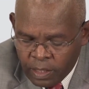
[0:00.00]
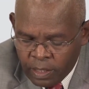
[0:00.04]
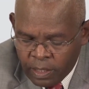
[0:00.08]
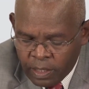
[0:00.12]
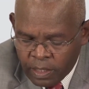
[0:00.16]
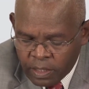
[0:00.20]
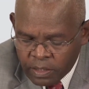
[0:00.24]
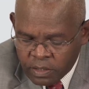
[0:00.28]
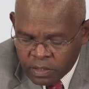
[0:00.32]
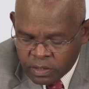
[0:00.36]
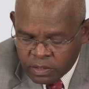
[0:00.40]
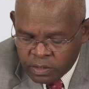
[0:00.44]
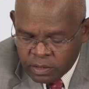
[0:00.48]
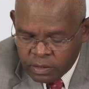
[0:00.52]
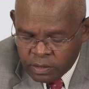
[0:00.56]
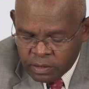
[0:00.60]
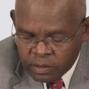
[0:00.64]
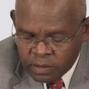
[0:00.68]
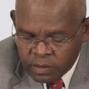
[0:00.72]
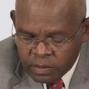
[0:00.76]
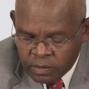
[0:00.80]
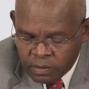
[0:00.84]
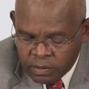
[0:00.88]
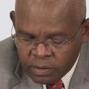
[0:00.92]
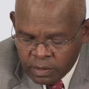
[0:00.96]
as
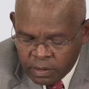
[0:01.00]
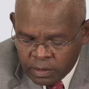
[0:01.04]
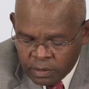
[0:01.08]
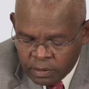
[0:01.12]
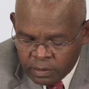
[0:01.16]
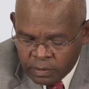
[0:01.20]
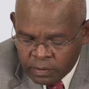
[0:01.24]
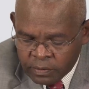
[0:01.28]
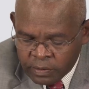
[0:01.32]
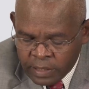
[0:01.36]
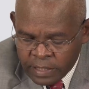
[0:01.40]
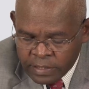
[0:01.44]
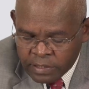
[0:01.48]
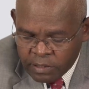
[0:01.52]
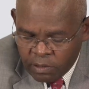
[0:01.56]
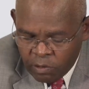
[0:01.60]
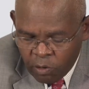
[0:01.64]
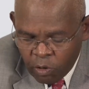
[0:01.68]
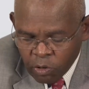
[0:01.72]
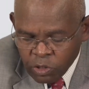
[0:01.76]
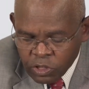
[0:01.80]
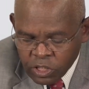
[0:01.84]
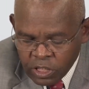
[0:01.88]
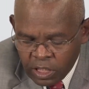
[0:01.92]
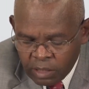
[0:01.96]
the
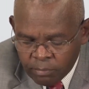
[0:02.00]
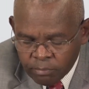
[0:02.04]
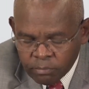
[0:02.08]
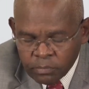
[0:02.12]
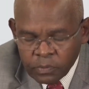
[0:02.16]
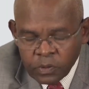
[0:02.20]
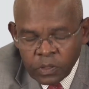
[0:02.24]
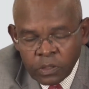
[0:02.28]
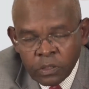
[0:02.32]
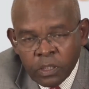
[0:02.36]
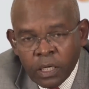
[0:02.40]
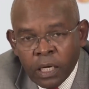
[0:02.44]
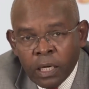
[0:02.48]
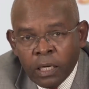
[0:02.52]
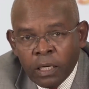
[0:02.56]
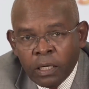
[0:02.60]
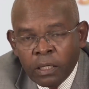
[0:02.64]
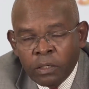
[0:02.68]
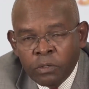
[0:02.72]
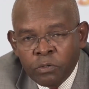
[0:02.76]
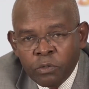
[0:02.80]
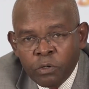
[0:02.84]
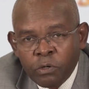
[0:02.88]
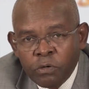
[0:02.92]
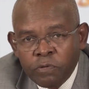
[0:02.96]
long-term
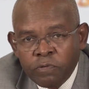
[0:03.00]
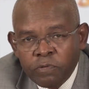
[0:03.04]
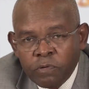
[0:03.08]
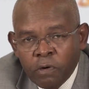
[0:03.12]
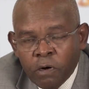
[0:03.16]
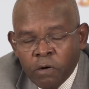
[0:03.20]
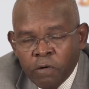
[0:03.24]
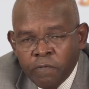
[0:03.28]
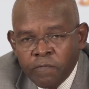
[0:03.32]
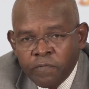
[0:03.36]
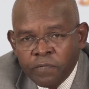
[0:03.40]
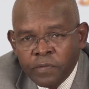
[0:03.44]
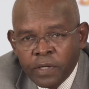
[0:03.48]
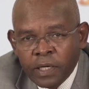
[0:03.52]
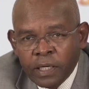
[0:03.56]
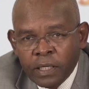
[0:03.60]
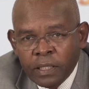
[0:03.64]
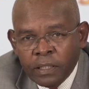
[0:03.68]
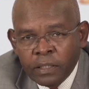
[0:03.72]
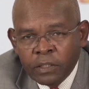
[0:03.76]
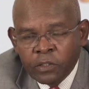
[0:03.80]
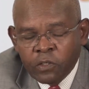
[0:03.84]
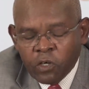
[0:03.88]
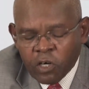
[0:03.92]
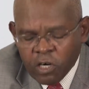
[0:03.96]
growth of
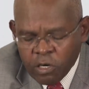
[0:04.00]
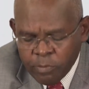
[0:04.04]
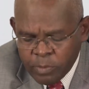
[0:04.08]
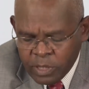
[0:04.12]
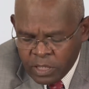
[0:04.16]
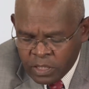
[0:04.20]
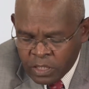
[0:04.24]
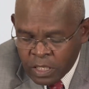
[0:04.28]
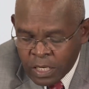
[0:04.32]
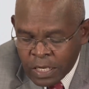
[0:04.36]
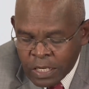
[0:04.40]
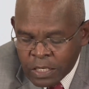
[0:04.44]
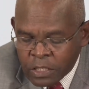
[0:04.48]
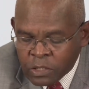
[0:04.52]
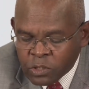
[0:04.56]
the economy.